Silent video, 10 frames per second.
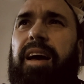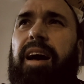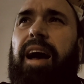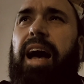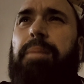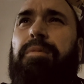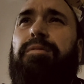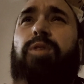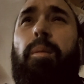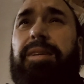
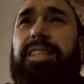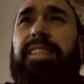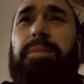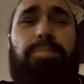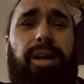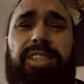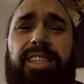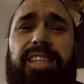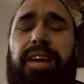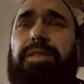vomited, then brushed
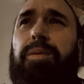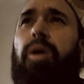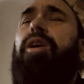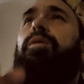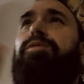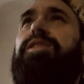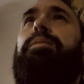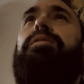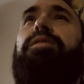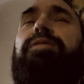his teeth, and then, oh no,
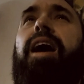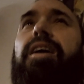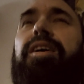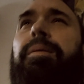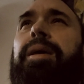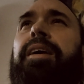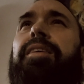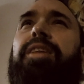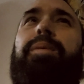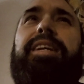slept with the father,
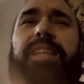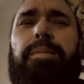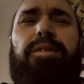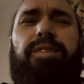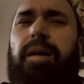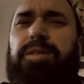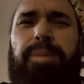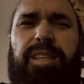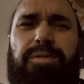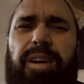then went and slept with the father's
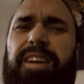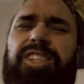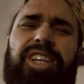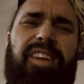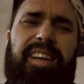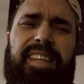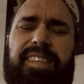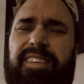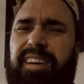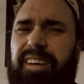best friend and shit like
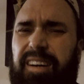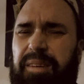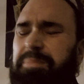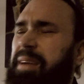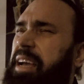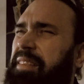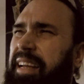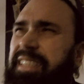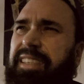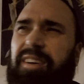this. Is like, oh man,
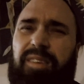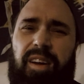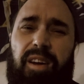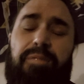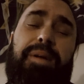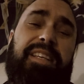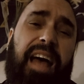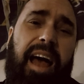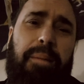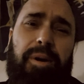that's so low life. But he's
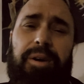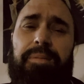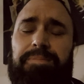Abbo.